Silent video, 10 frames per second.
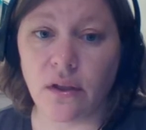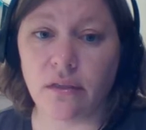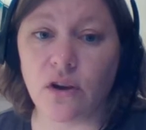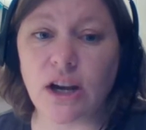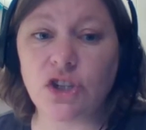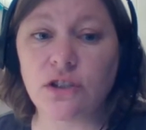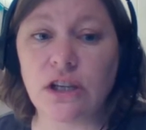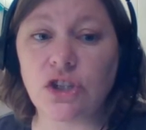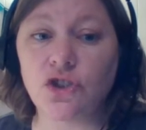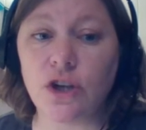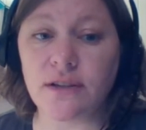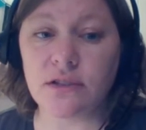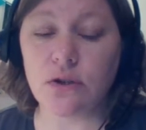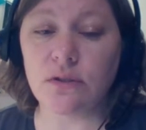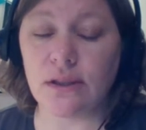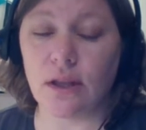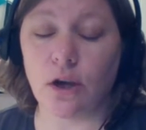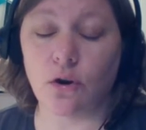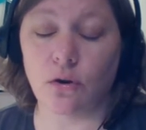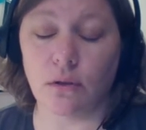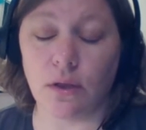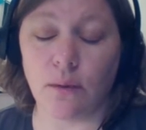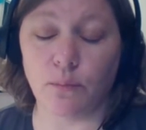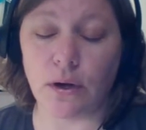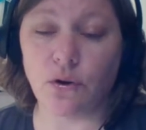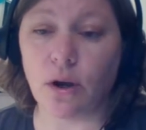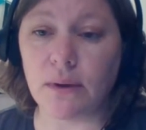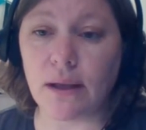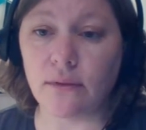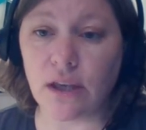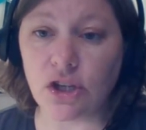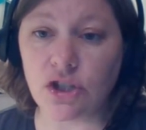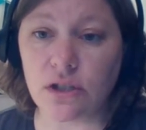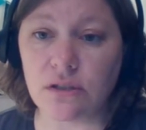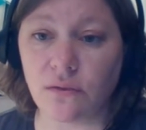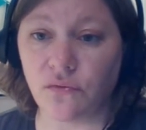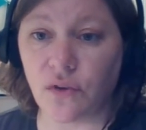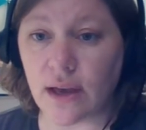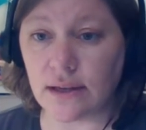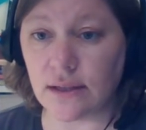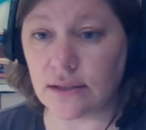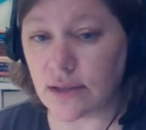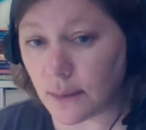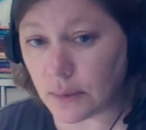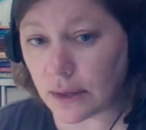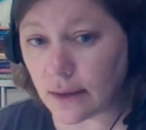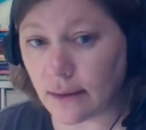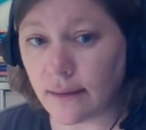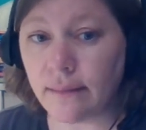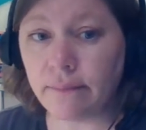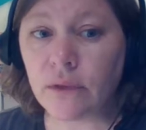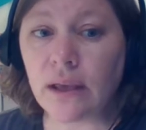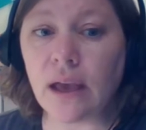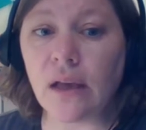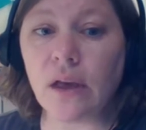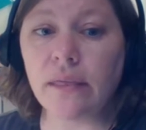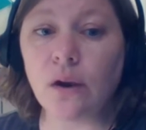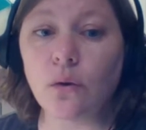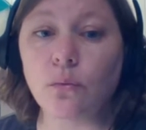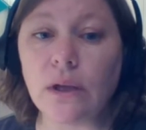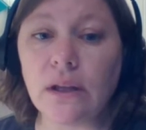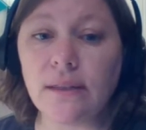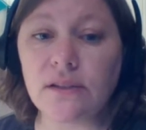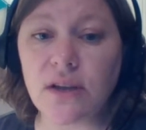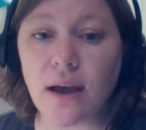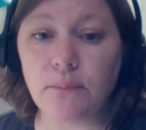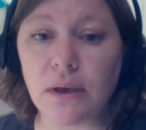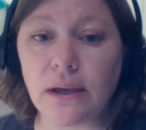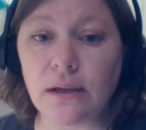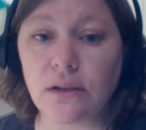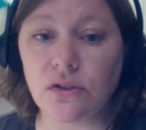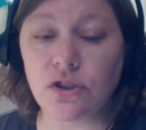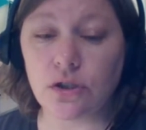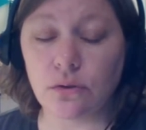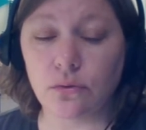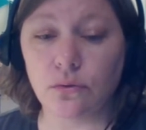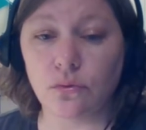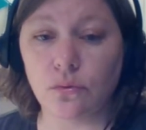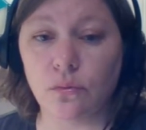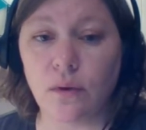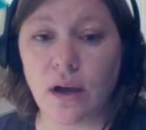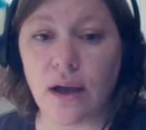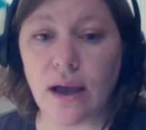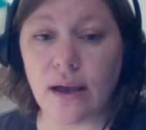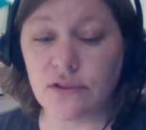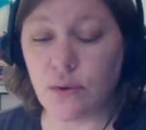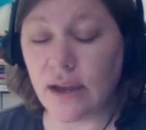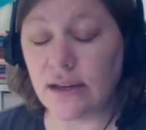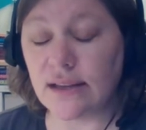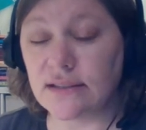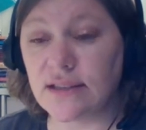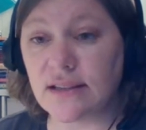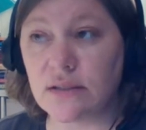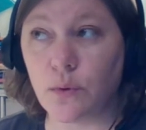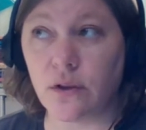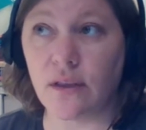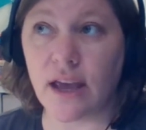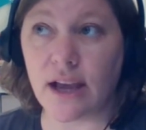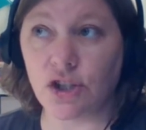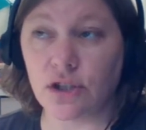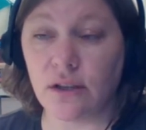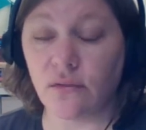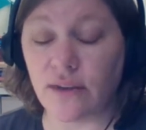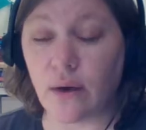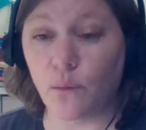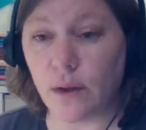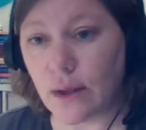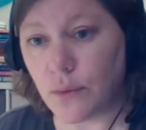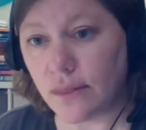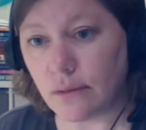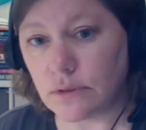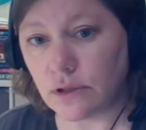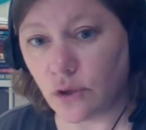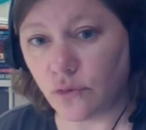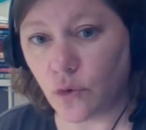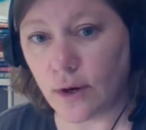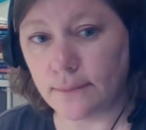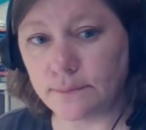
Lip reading: they're actually just using the breadcrumb navigation to find the topic, and then they're reading the topic to so I can assess whether they actually found what I want them to look for.